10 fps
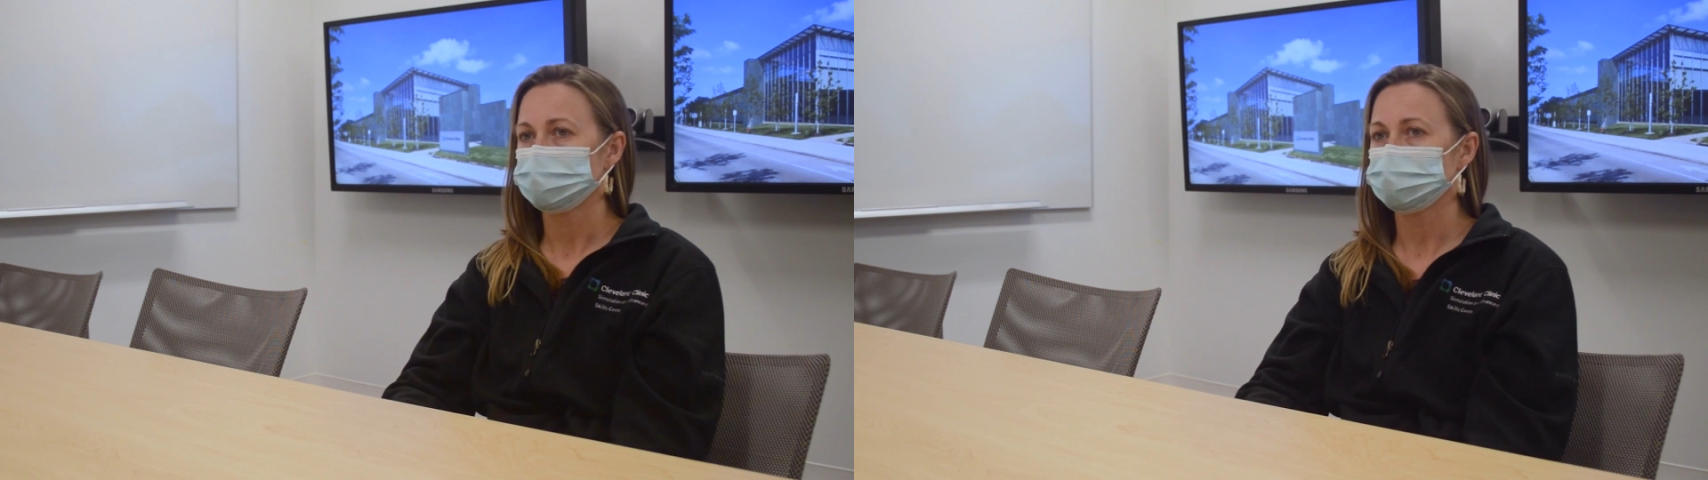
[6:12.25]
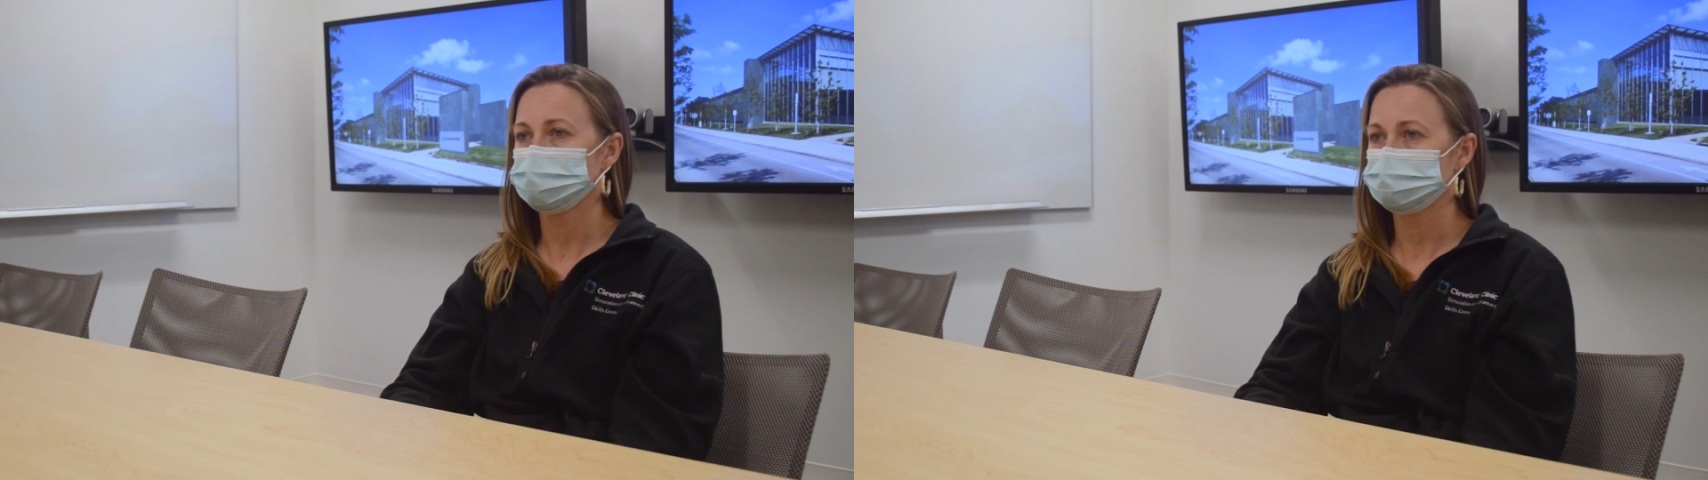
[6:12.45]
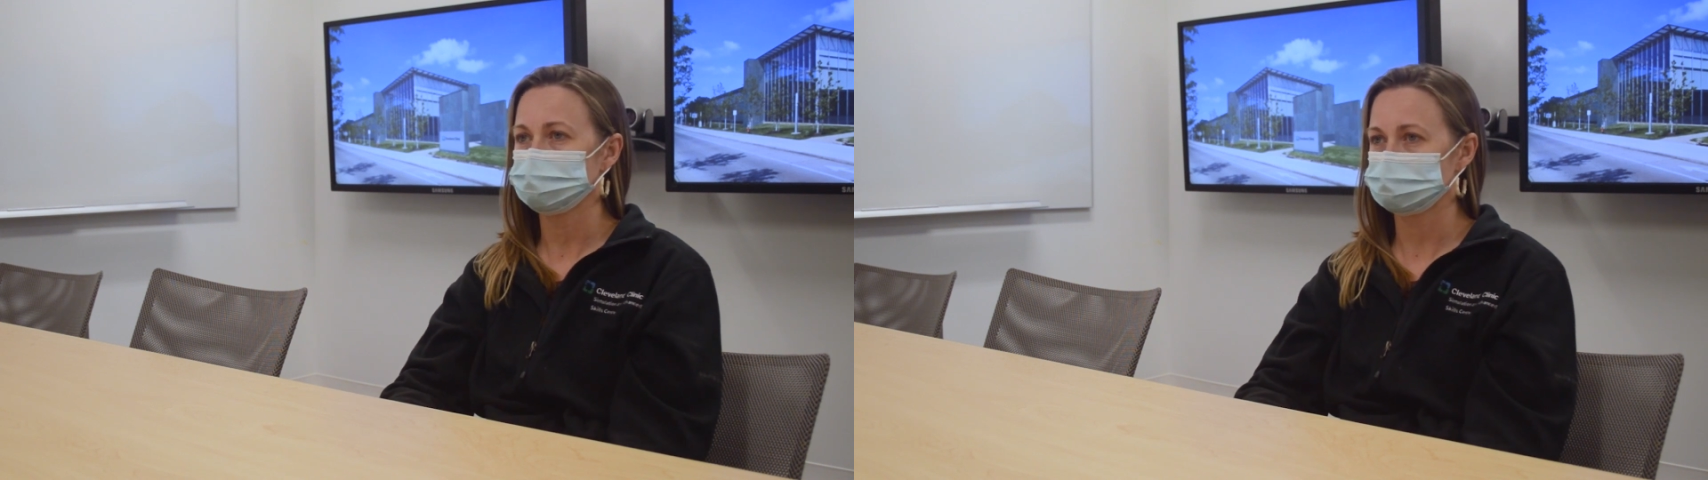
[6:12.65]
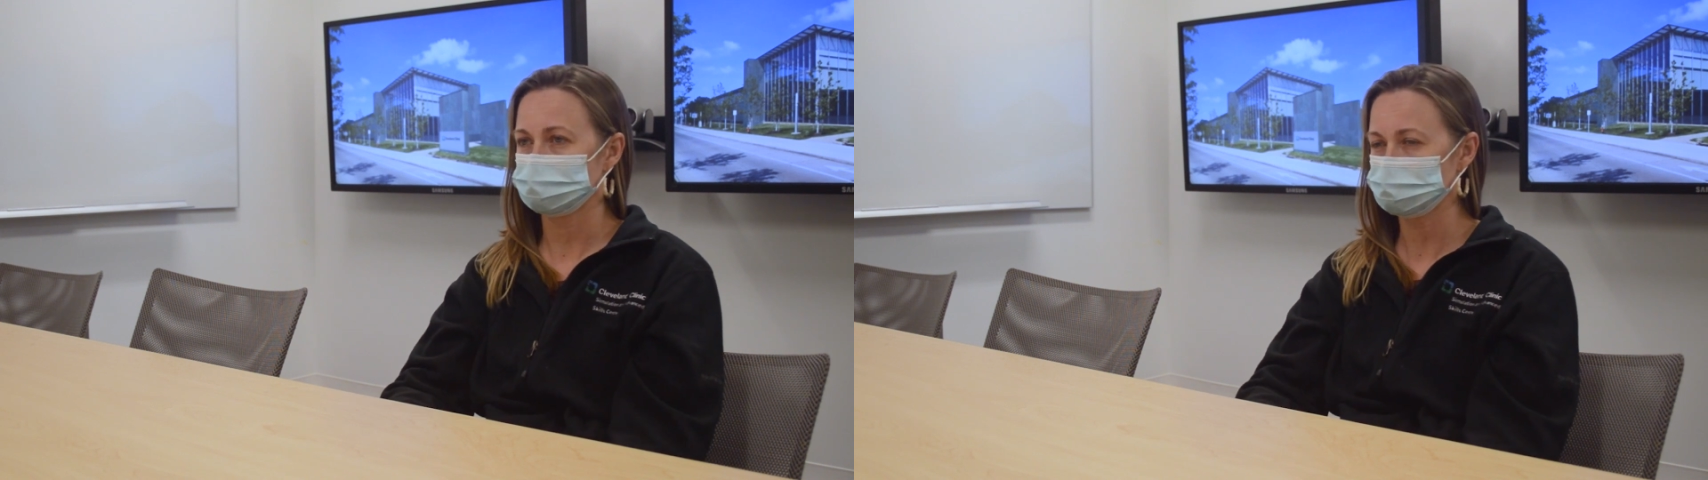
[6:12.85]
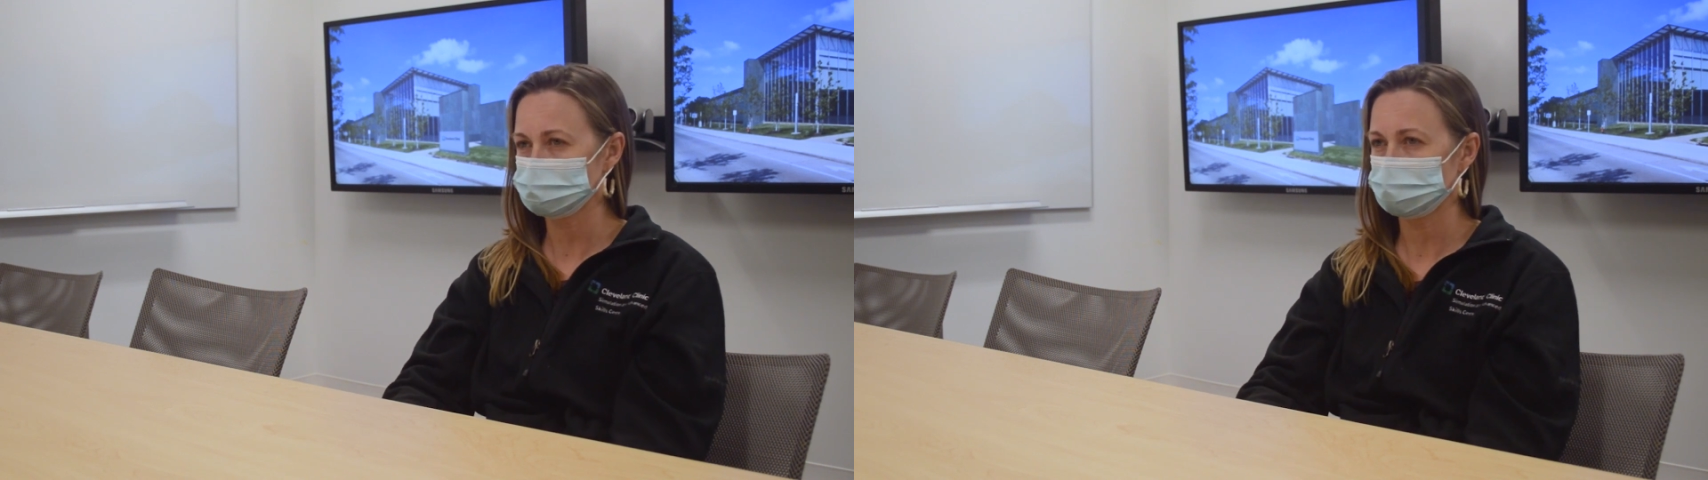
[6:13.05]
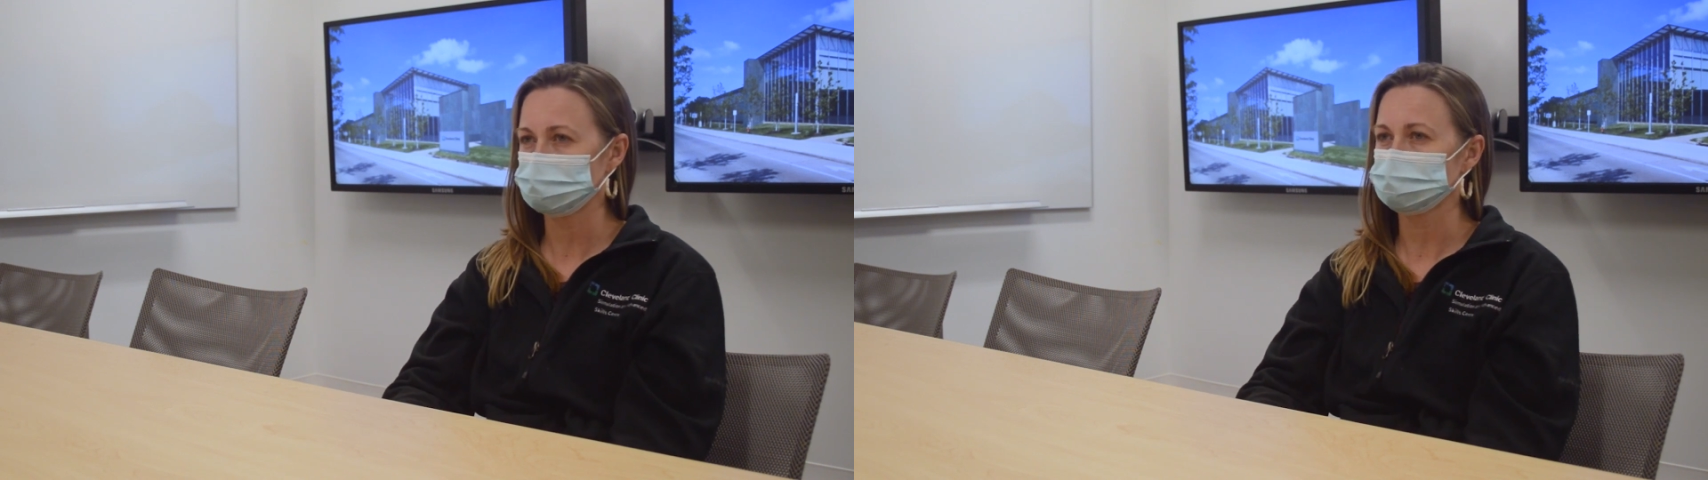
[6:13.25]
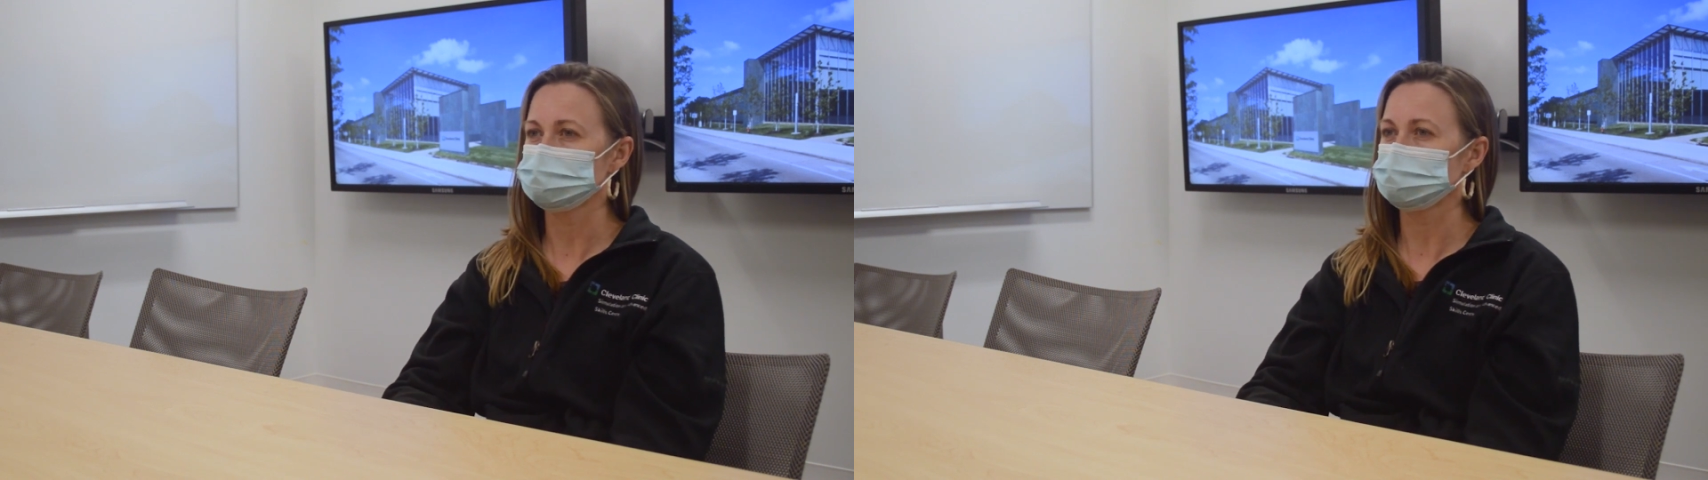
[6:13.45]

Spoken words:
as educators